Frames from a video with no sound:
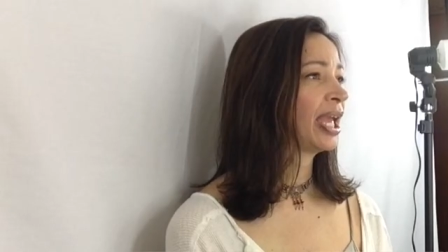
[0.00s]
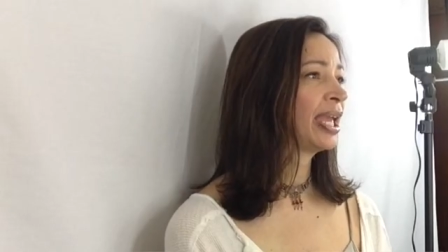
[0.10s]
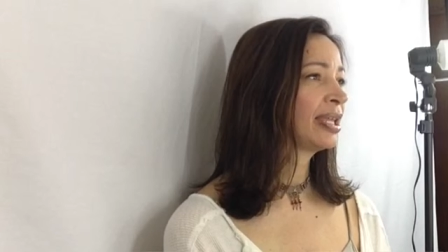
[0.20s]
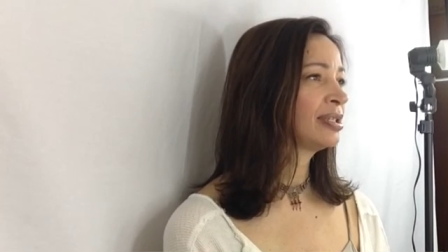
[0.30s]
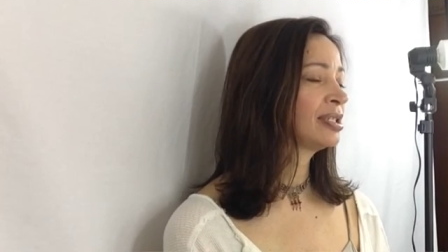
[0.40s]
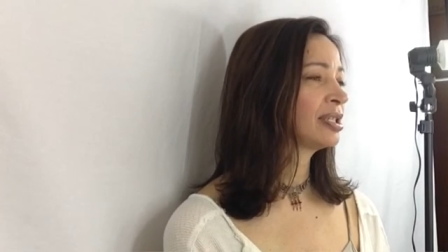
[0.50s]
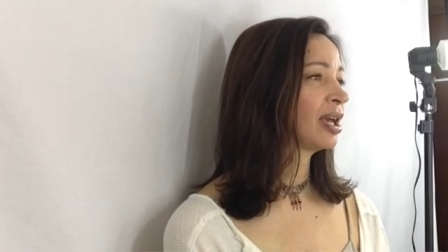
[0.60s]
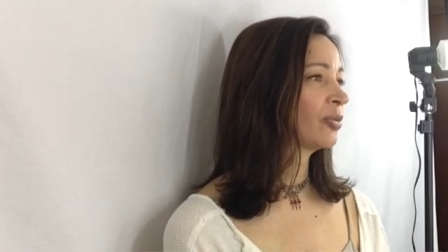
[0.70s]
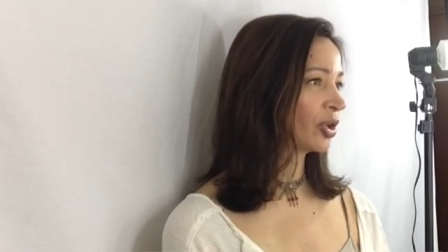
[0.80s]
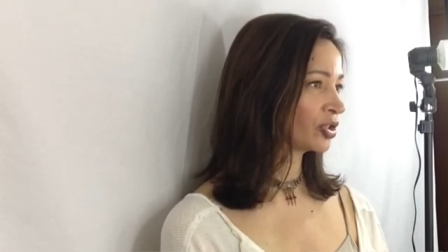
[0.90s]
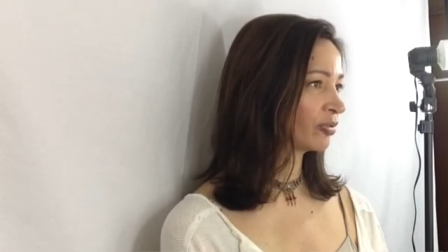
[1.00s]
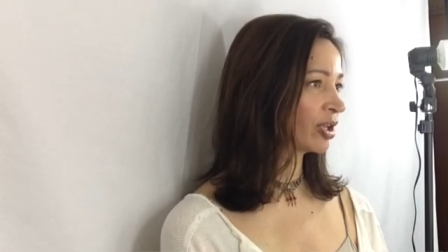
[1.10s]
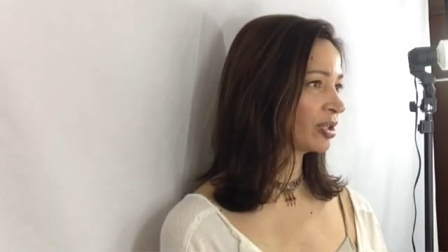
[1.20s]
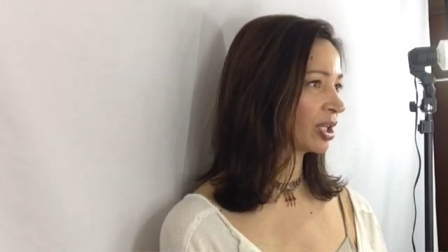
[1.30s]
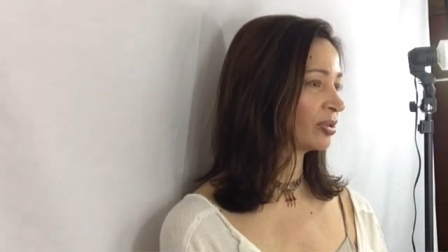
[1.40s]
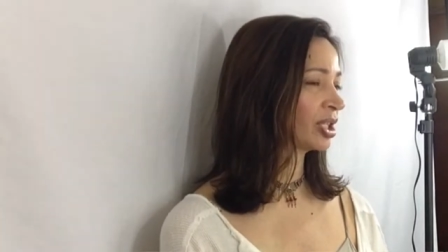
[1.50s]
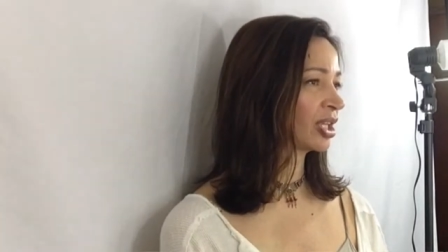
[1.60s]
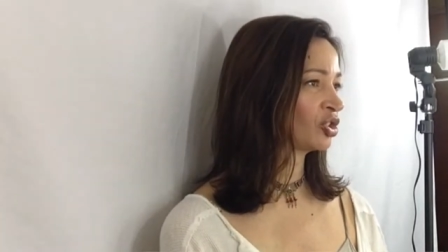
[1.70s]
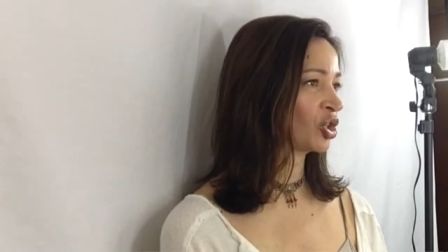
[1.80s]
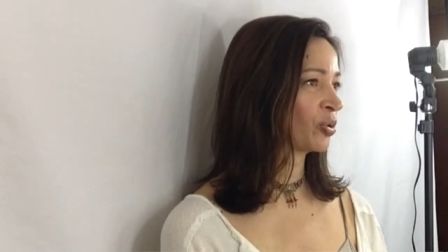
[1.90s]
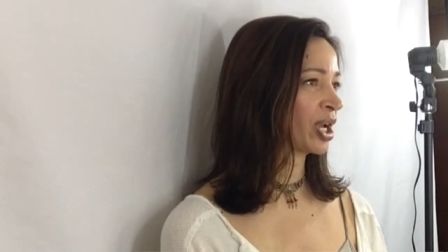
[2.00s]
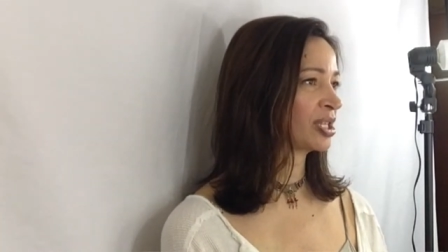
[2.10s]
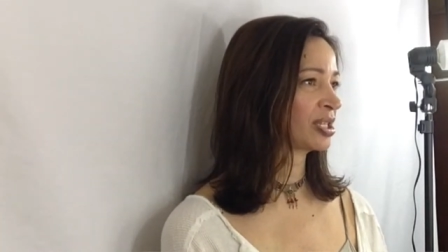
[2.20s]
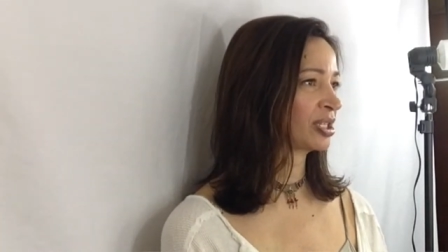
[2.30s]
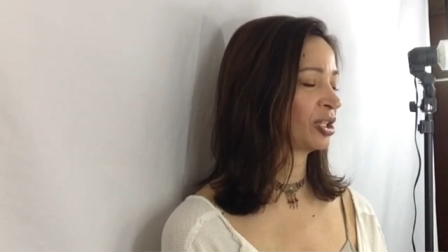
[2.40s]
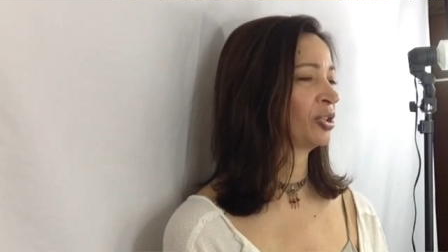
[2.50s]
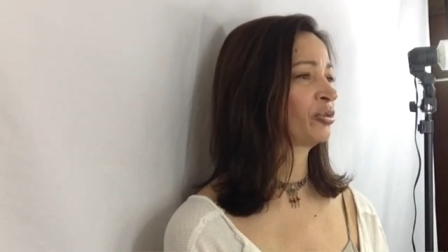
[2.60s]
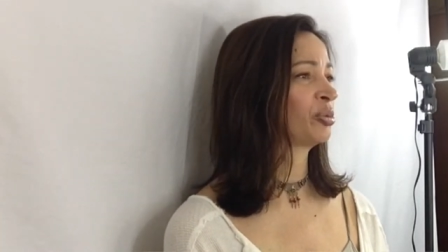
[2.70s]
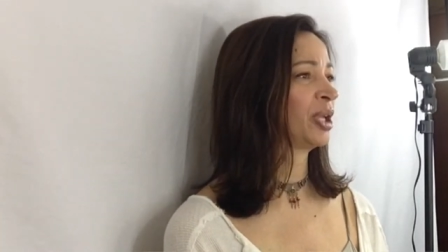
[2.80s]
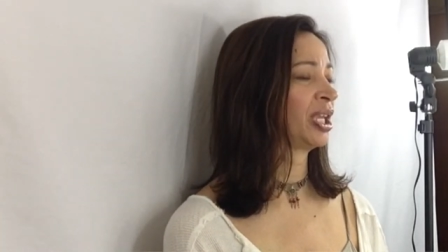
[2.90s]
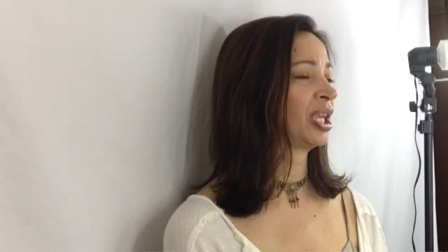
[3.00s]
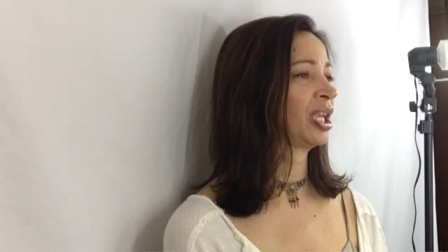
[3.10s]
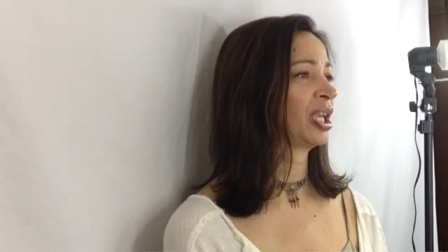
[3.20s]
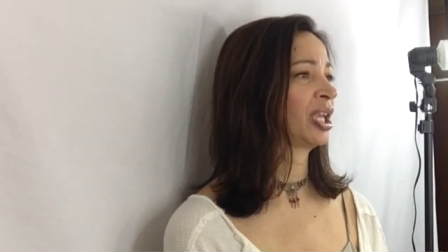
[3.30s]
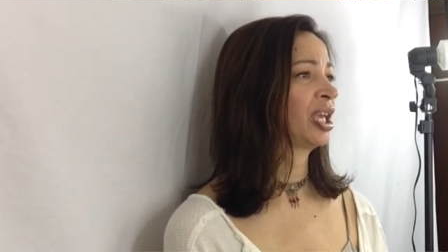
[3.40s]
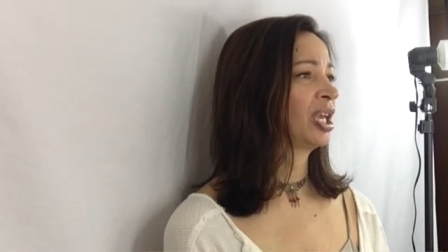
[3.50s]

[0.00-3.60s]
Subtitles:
And we also found out that Joe has a skill for making